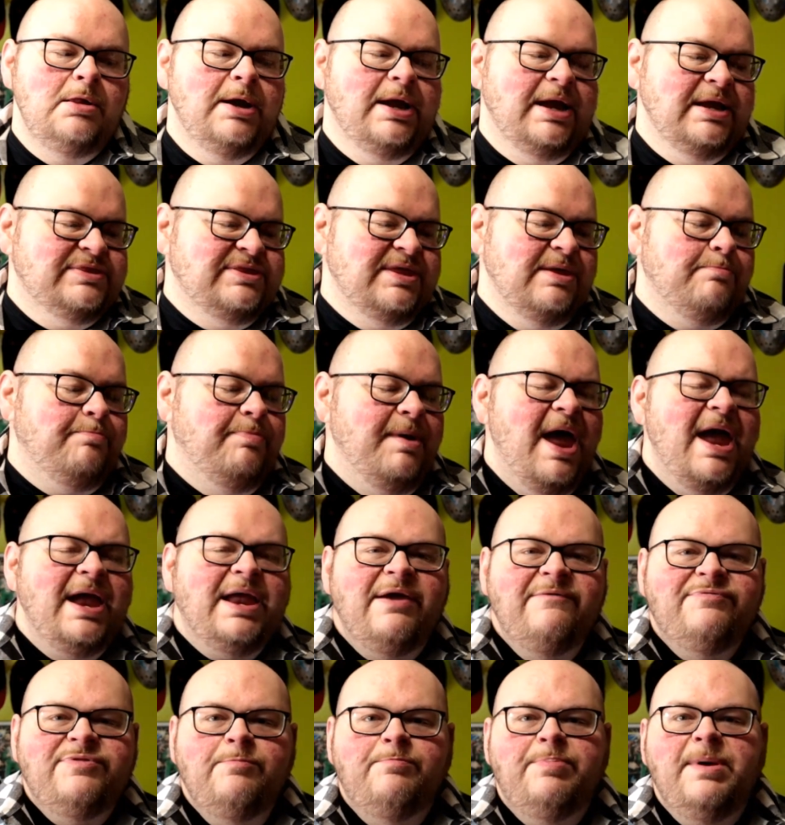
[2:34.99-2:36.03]
a look at the back
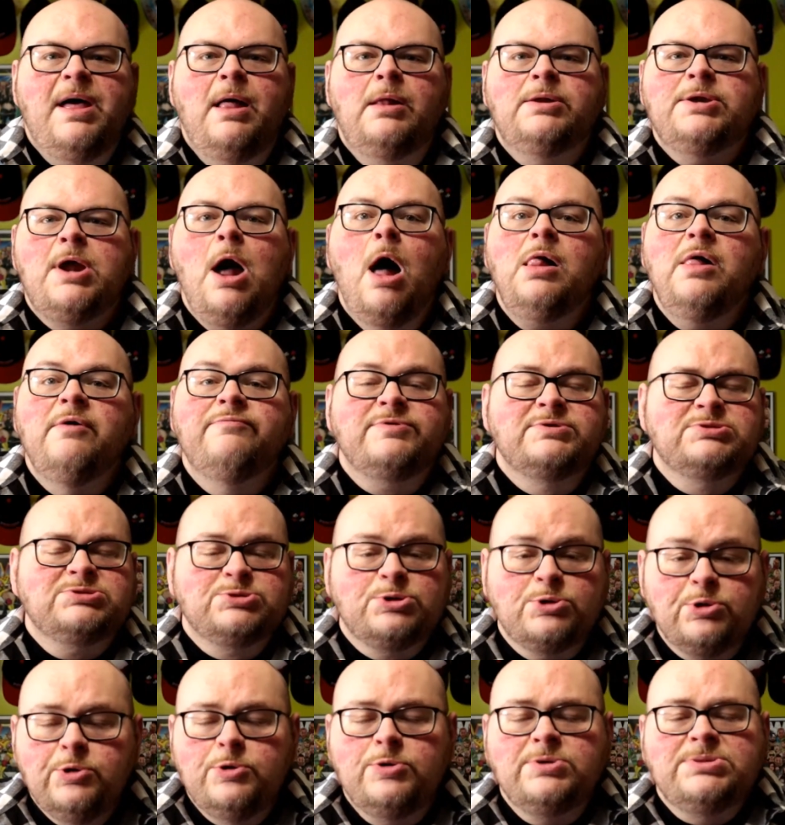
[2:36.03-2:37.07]
of the belt, all of the
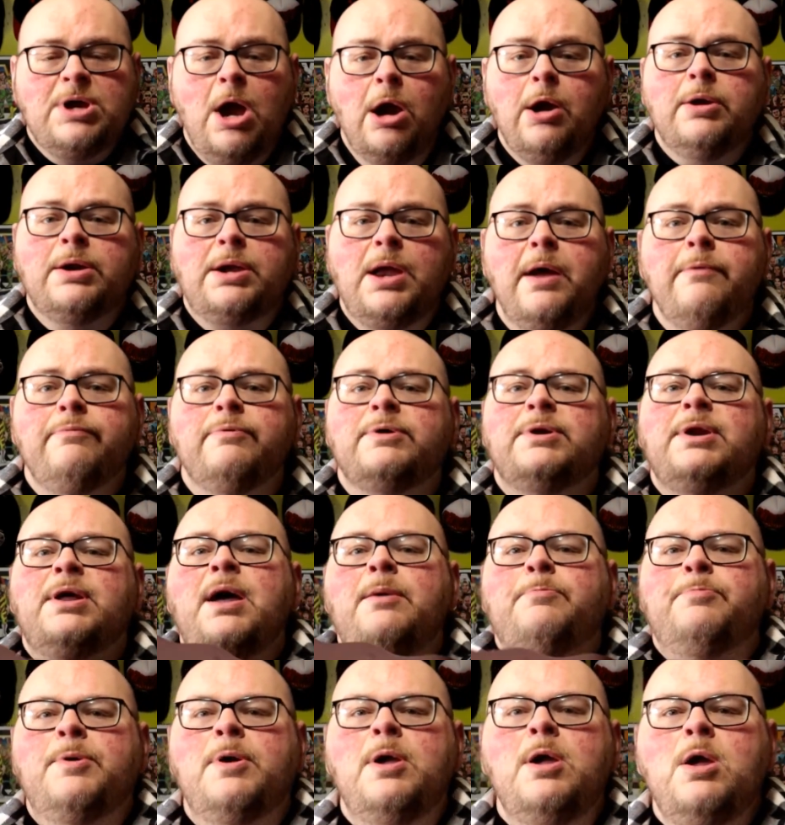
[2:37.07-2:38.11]
screws are covered
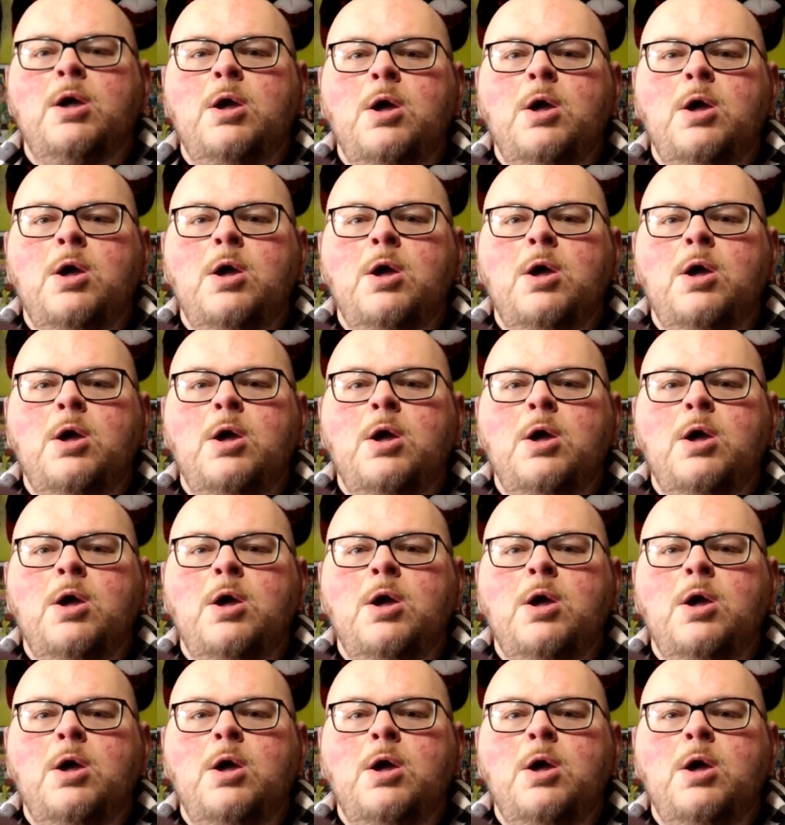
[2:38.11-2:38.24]
up,